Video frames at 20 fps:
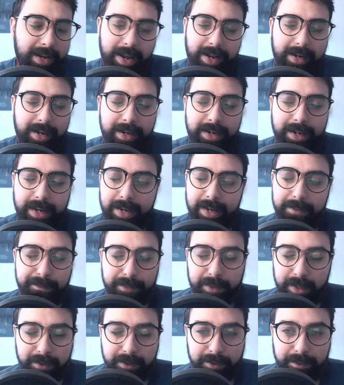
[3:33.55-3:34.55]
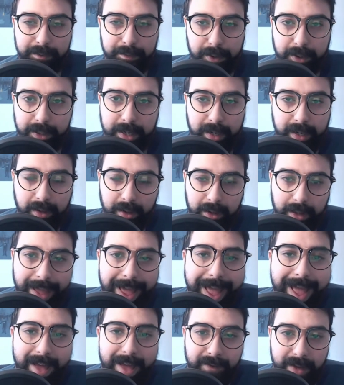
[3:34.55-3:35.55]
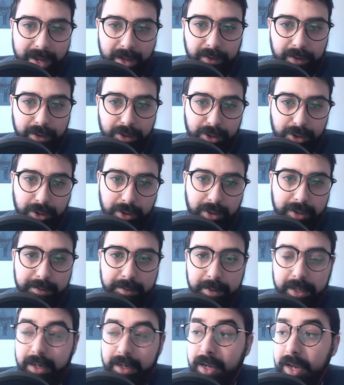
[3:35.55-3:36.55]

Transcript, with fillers: and india doesn't particularly have health insurance but